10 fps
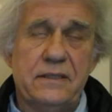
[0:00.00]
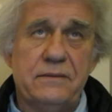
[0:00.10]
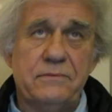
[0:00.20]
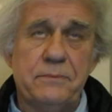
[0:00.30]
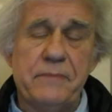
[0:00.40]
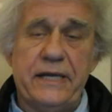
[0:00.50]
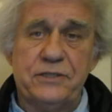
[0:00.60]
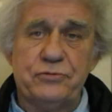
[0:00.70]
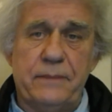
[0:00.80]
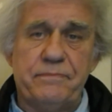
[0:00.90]
uh, we made
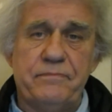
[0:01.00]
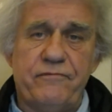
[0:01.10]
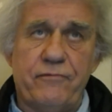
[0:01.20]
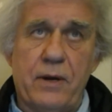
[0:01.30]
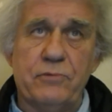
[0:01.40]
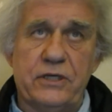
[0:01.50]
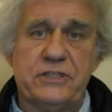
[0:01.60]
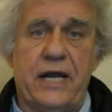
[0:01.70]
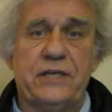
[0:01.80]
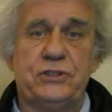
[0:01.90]
a trip from
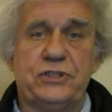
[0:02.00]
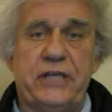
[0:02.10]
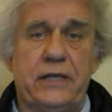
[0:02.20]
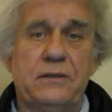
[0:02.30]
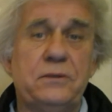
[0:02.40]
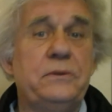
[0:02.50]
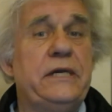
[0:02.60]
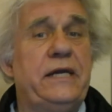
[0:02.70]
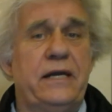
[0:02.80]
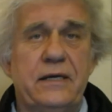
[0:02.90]
Buenos Aires to San
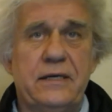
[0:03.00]
Luis,